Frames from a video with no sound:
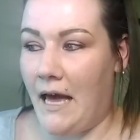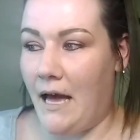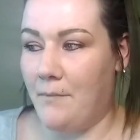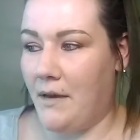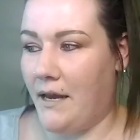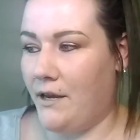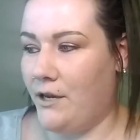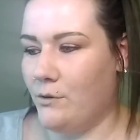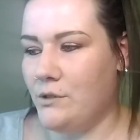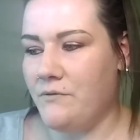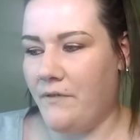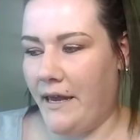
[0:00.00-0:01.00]
I'm not a
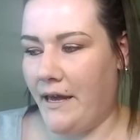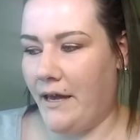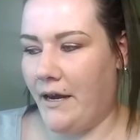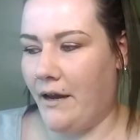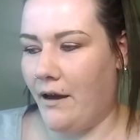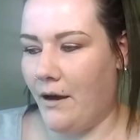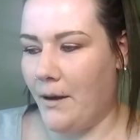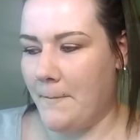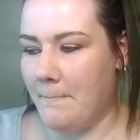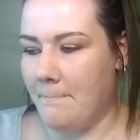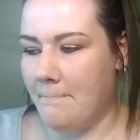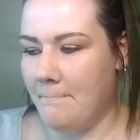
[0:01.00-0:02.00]
huge fan.
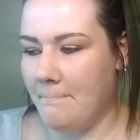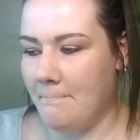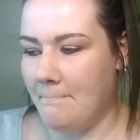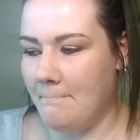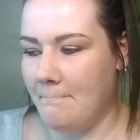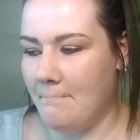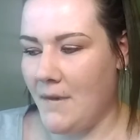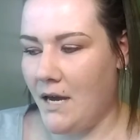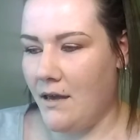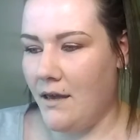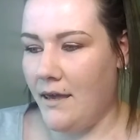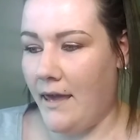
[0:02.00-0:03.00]
Um,
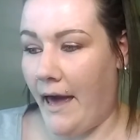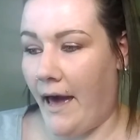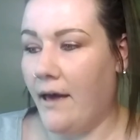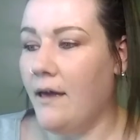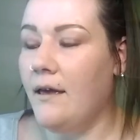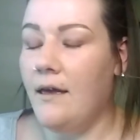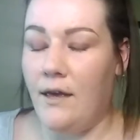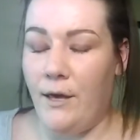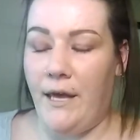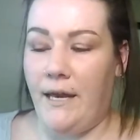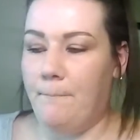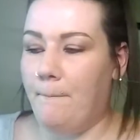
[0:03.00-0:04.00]
yeah,
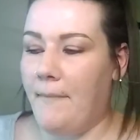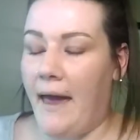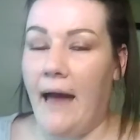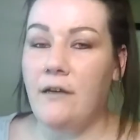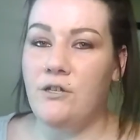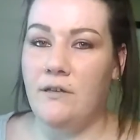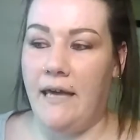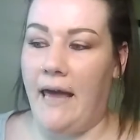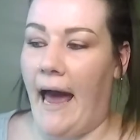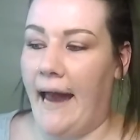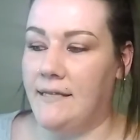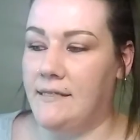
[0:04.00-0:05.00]
and actually
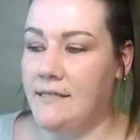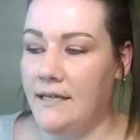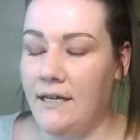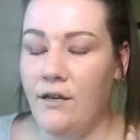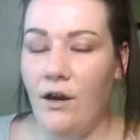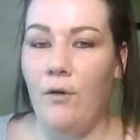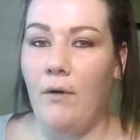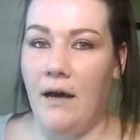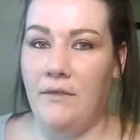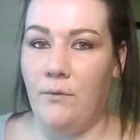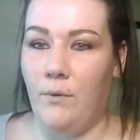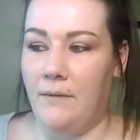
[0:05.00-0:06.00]
I did go
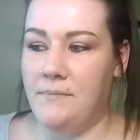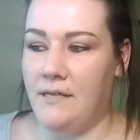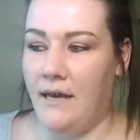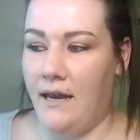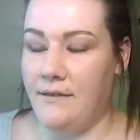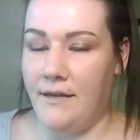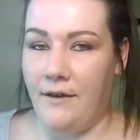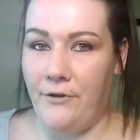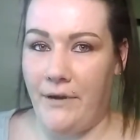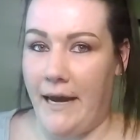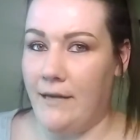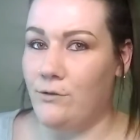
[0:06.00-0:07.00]
on the website the
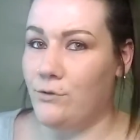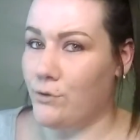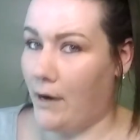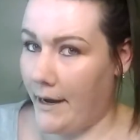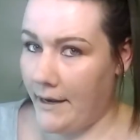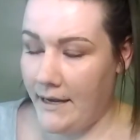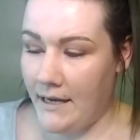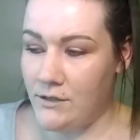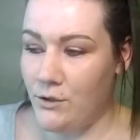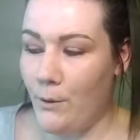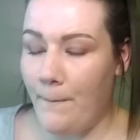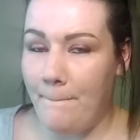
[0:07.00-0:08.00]
other day to try to
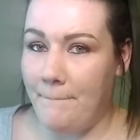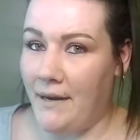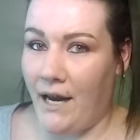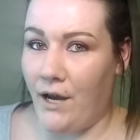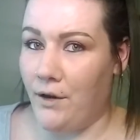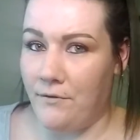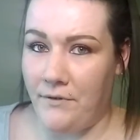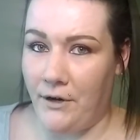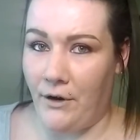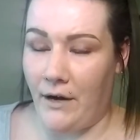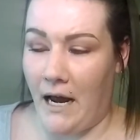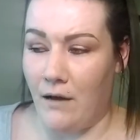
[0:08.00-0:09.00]
cancel, but I couldn't
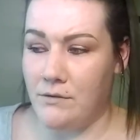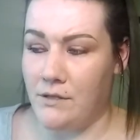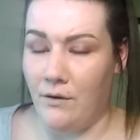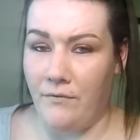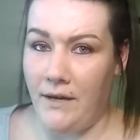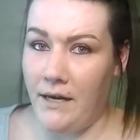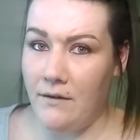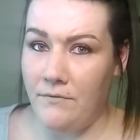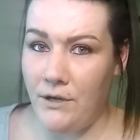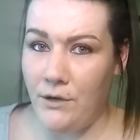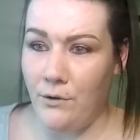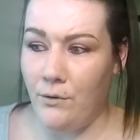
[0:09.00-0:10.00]
figure it out. So if any of
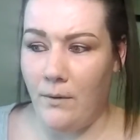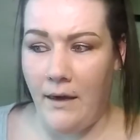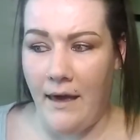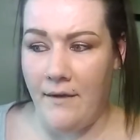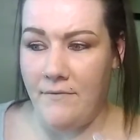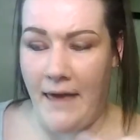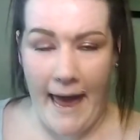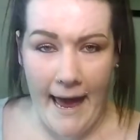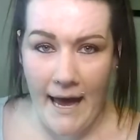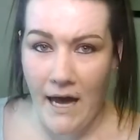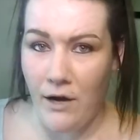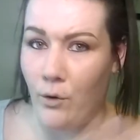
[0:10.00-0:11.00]
you have
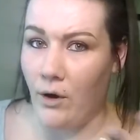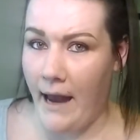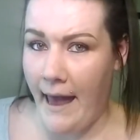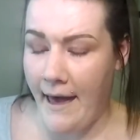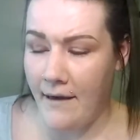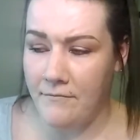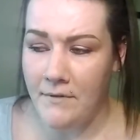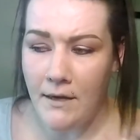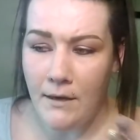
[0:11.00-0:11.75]
had or have